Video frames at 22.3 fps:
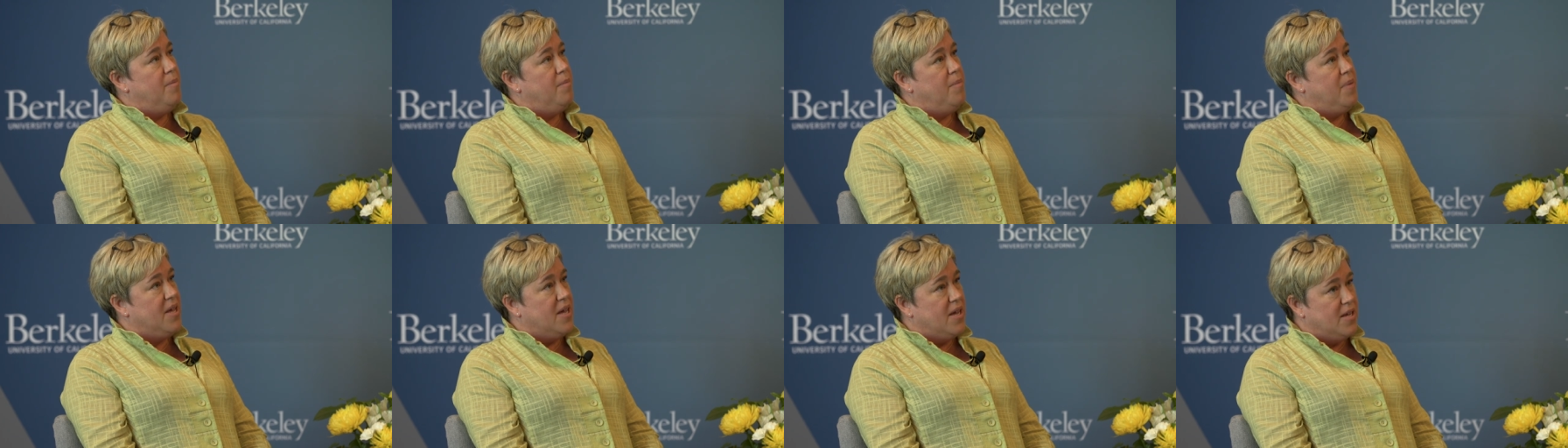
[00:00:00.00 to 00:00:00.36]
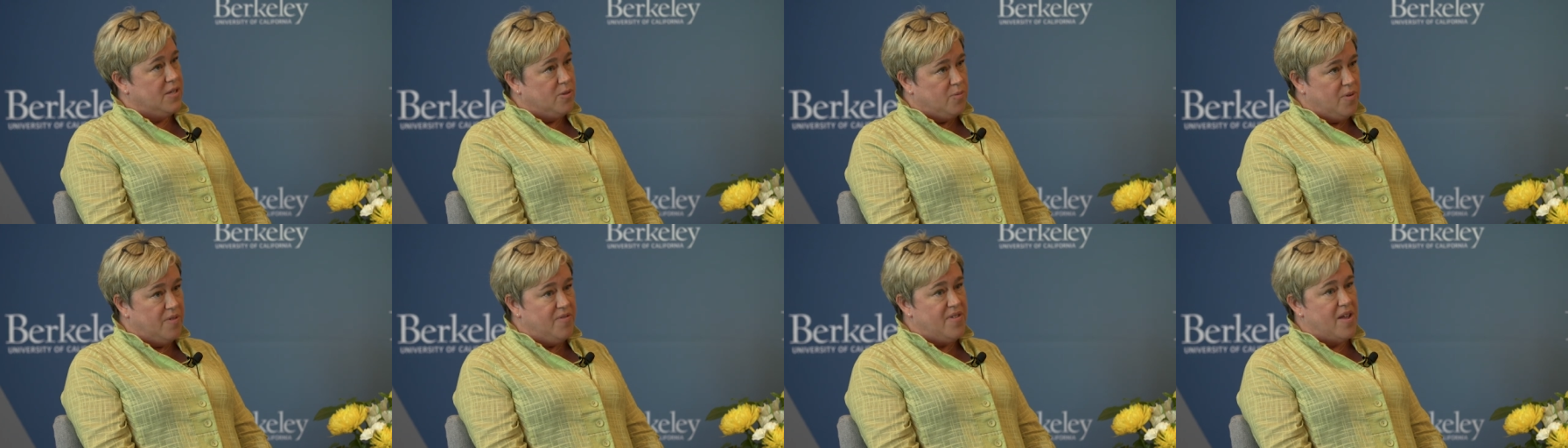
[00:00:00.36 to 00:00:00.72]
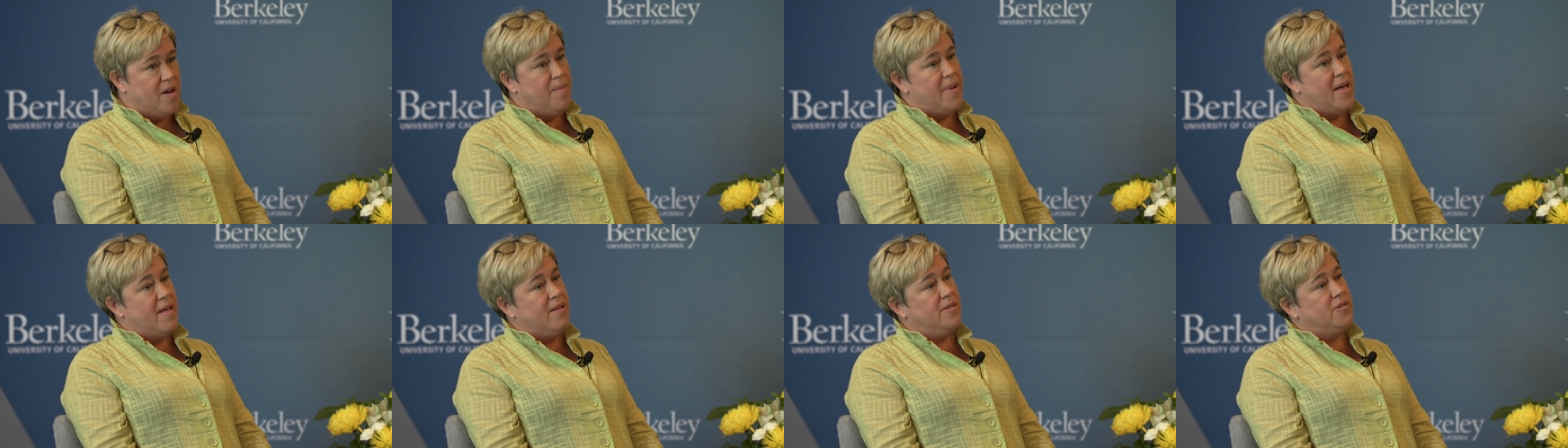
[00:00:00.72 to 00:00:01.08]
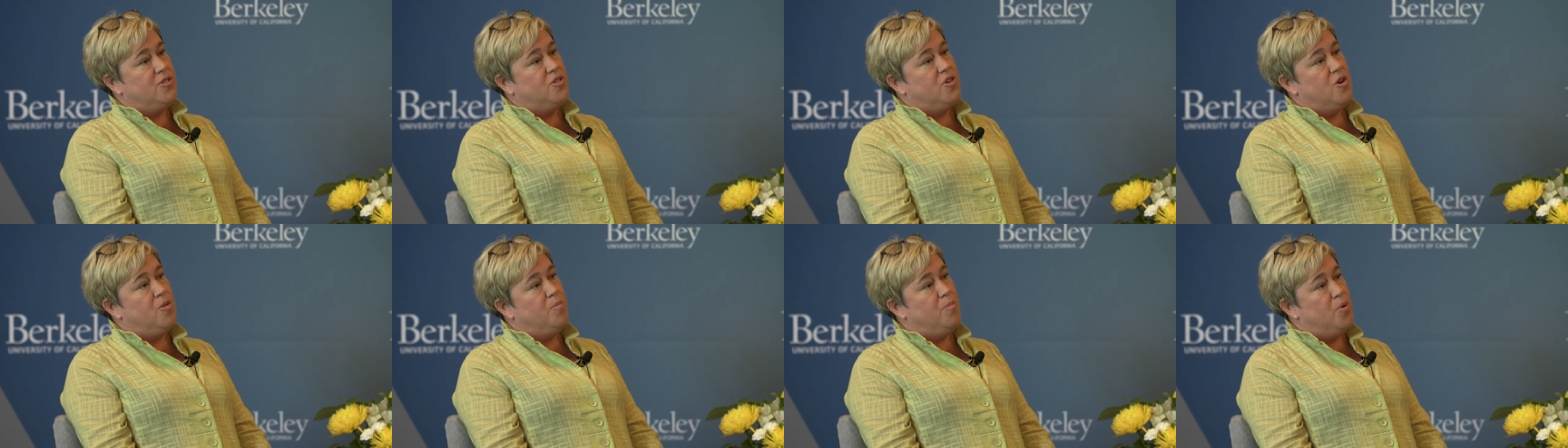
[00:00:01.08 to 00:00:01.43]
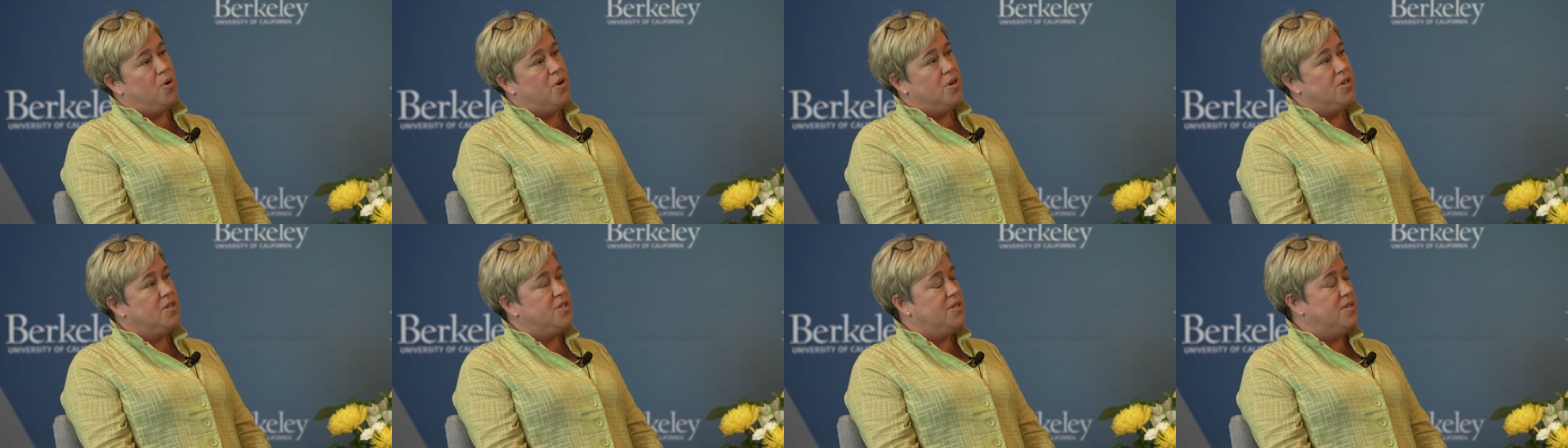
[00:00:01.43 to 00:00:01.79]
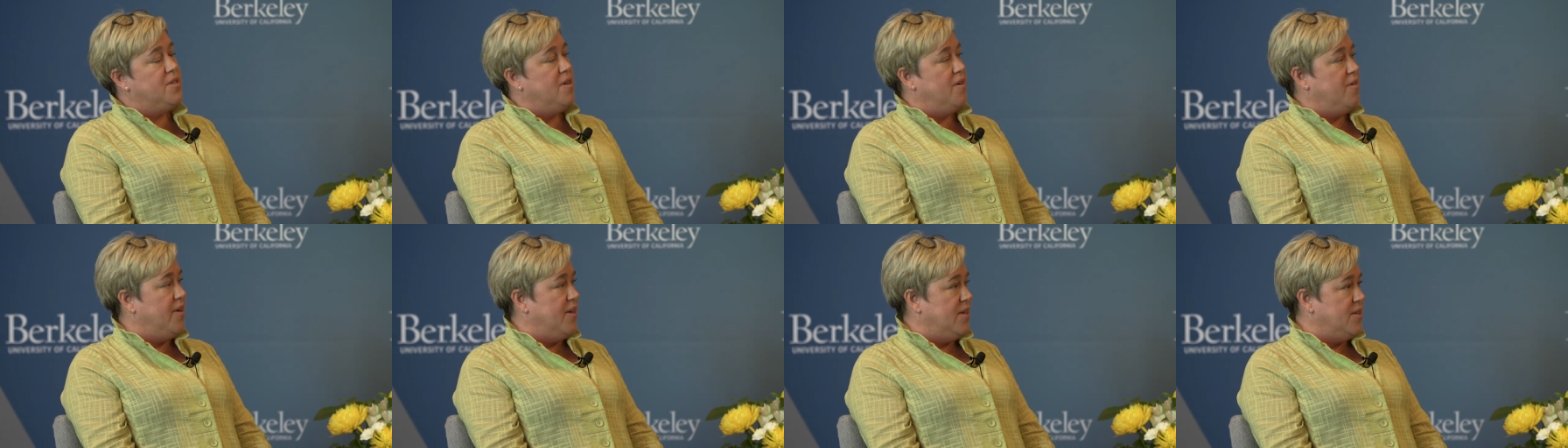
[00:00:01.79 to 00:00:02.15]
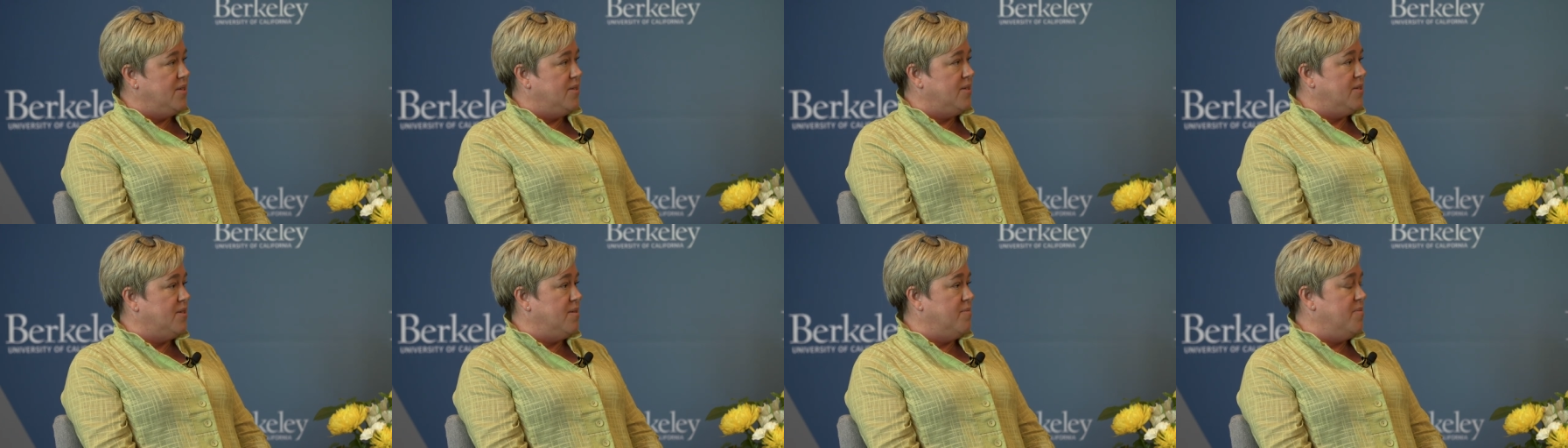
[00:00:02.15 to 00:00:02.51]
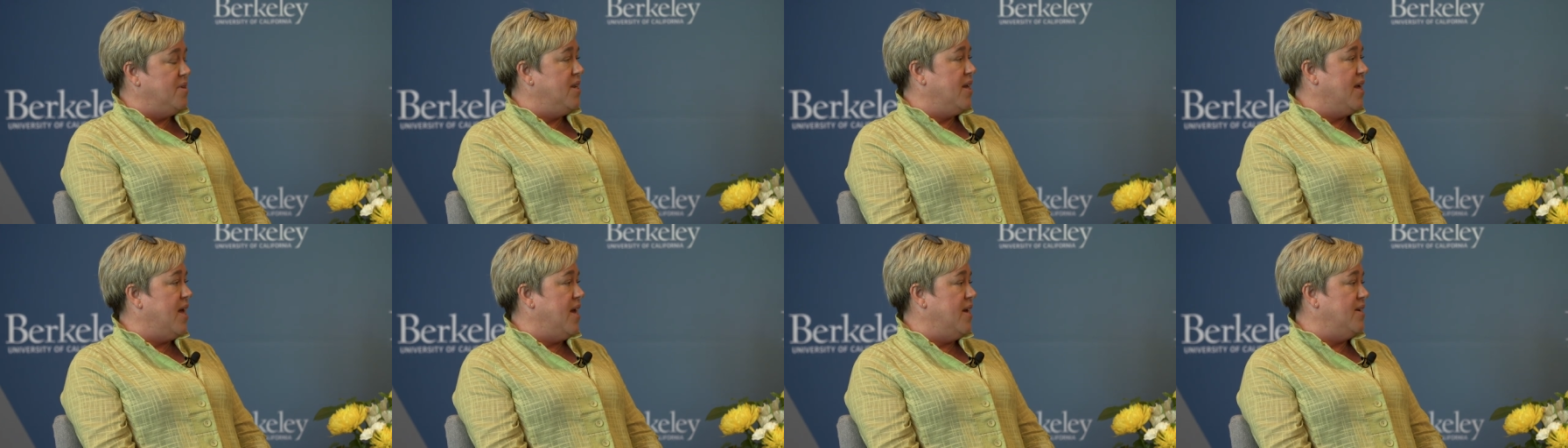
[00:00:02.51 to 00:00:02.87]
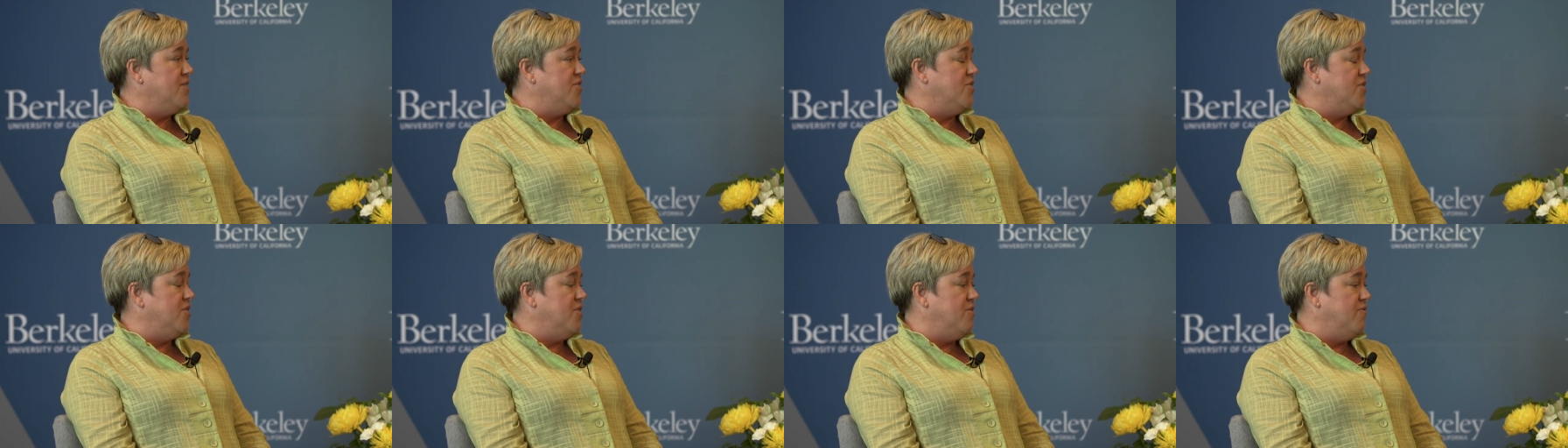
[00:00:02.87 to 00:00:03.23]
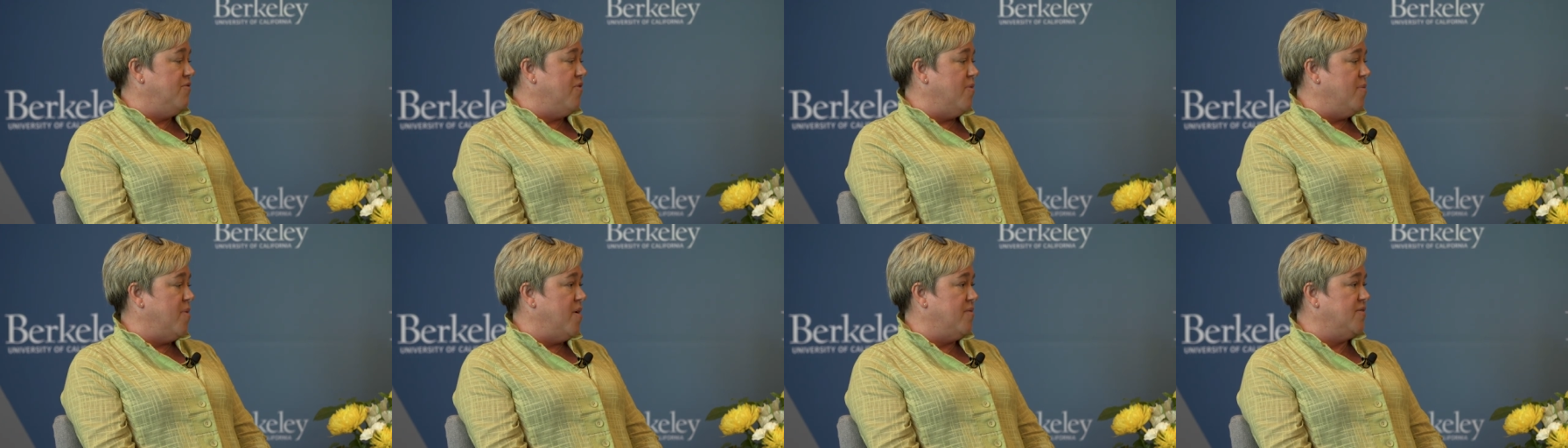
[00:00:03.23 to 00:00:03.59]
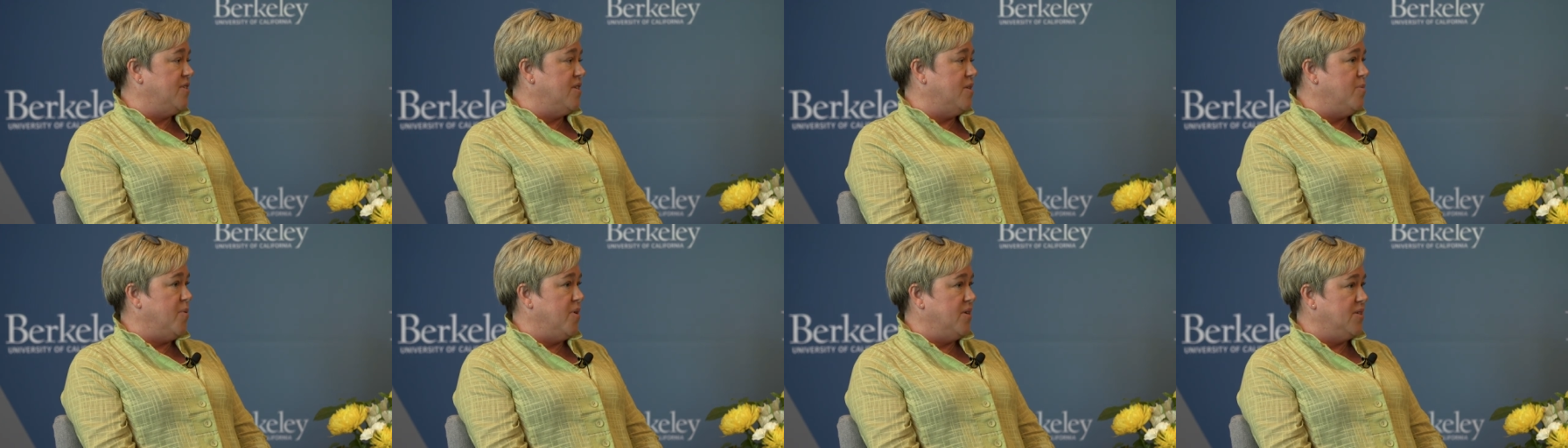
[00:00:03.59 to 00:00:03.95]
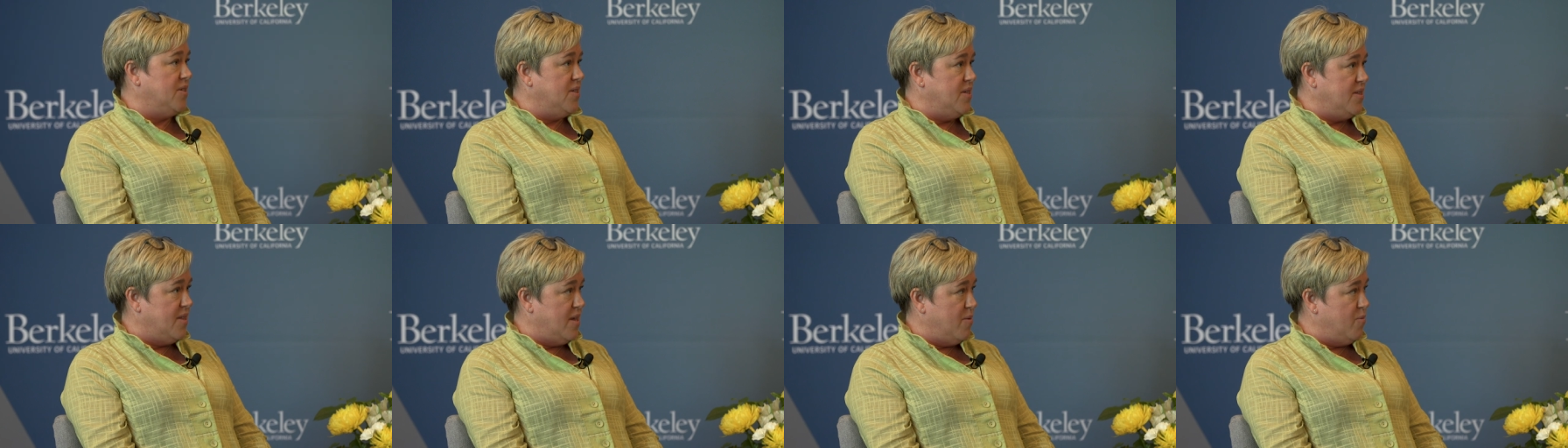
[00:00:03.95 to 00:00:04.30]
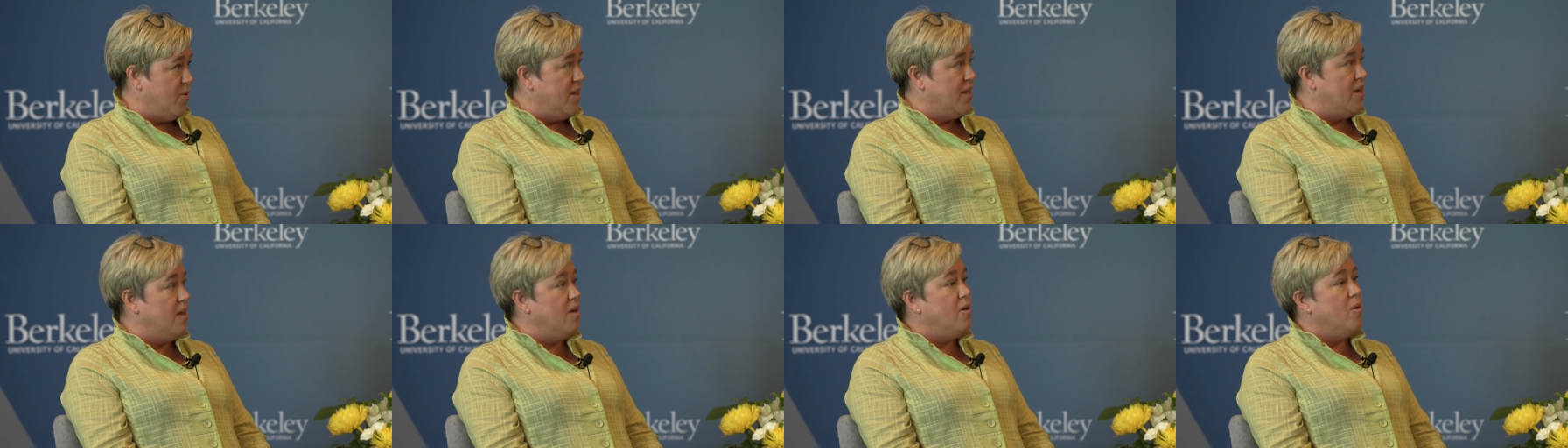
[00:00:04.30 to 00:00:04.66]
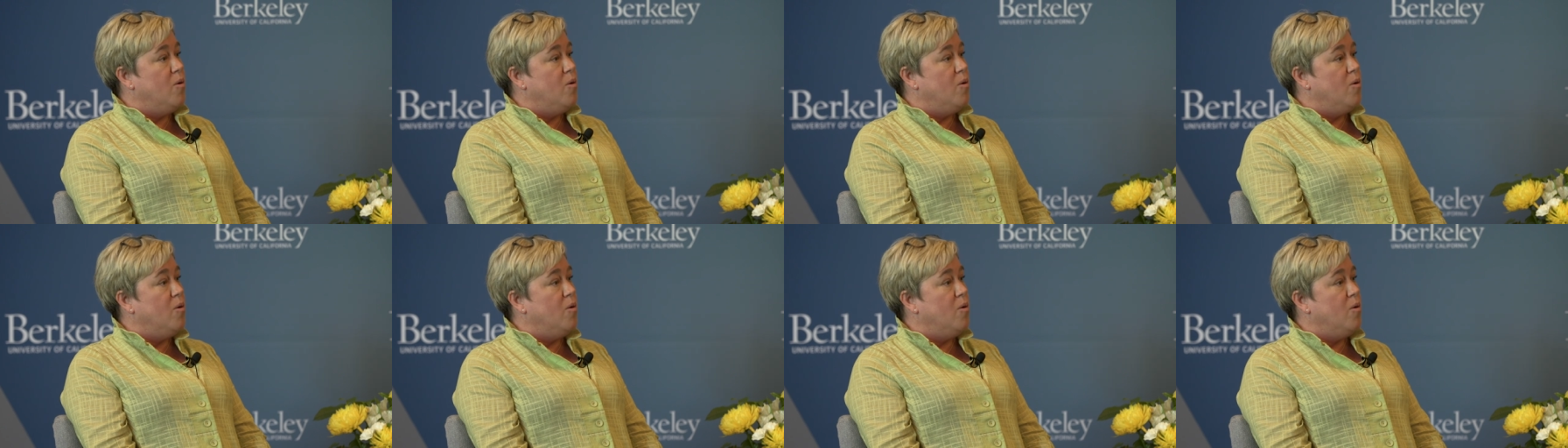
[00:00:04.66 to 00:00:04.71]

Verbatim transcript: because we've now balanced our books, there is some indication from Office of the President that we,